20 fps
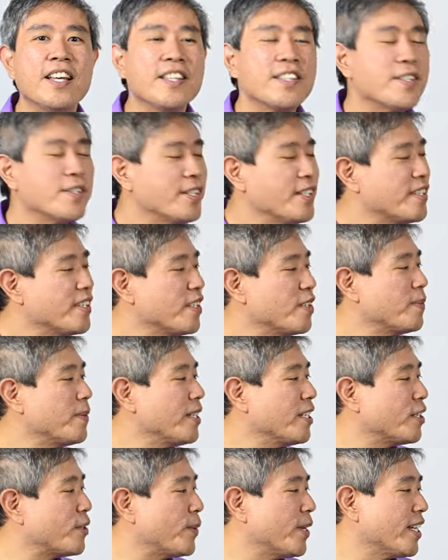So this has
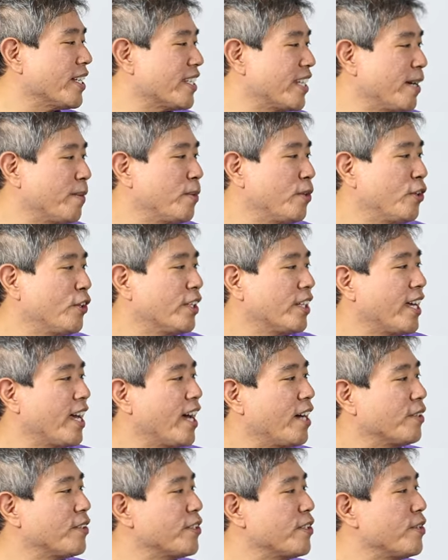been a quick demo on
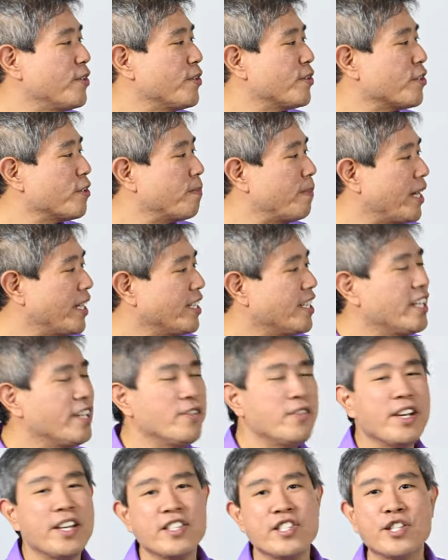how to use your
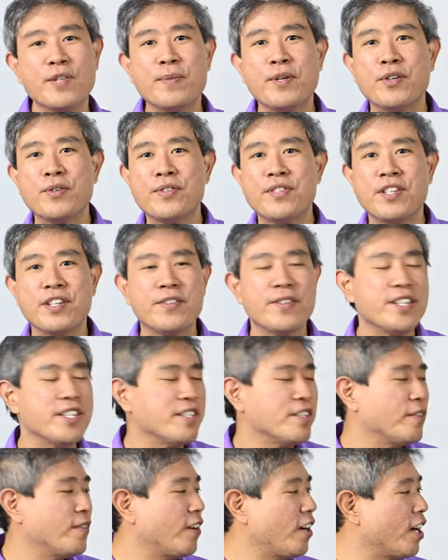BenQ SW
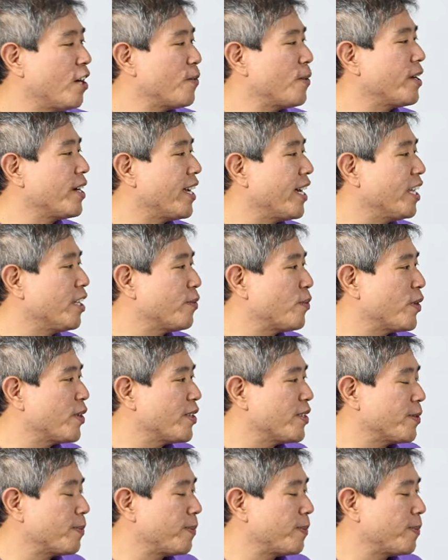series of hardware calibrated